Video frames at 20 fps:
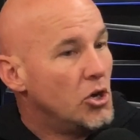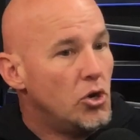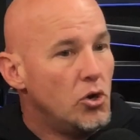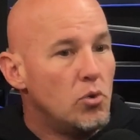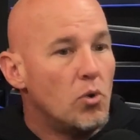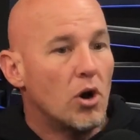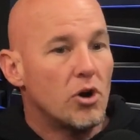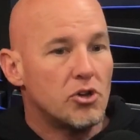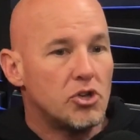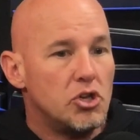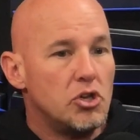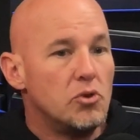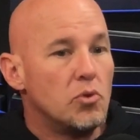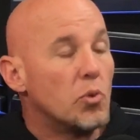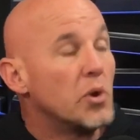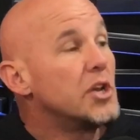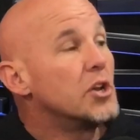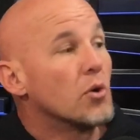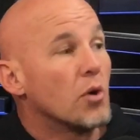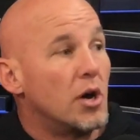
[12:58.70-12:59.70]
Who are you
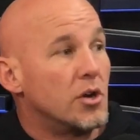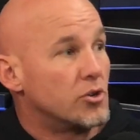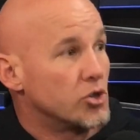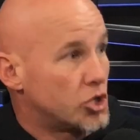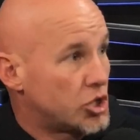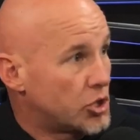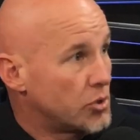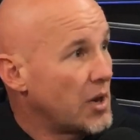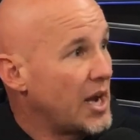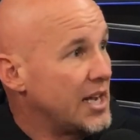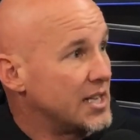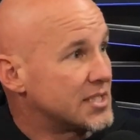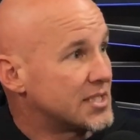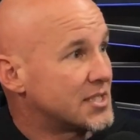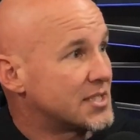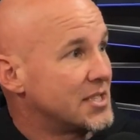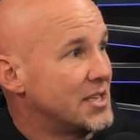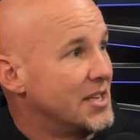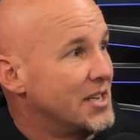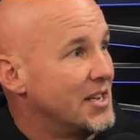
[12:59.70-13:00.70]
when you're under stress? This
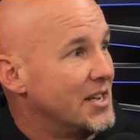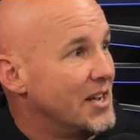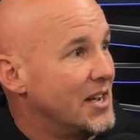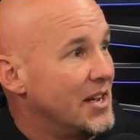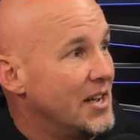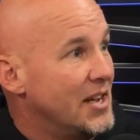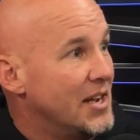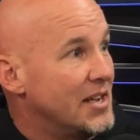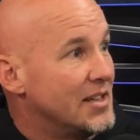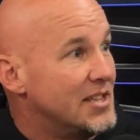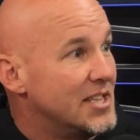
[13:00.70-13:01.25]
is four or five days.